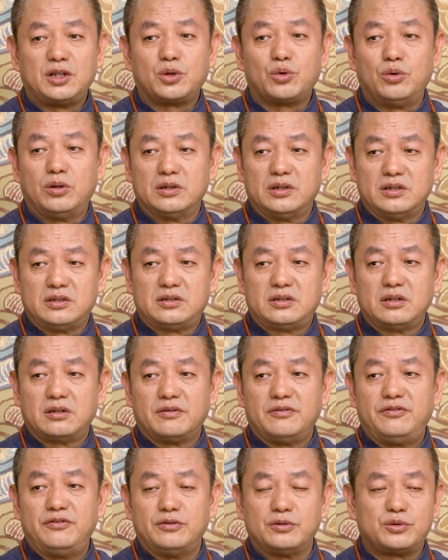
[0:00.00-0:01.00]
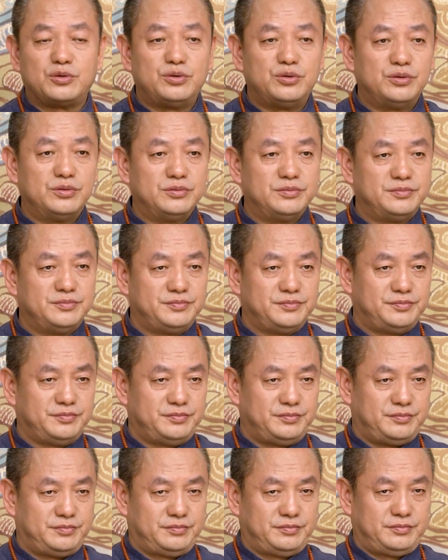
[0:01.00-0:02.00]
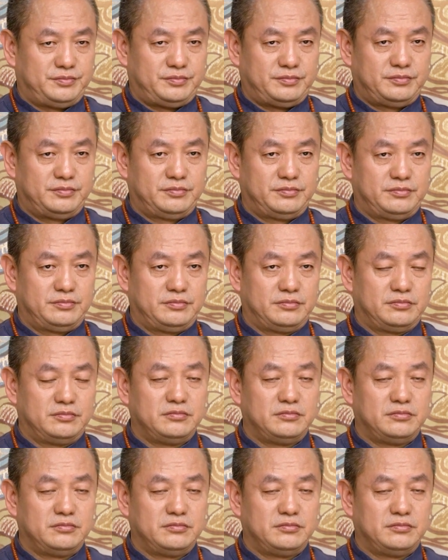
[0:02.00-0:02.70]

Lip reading: A positive and negative diagram about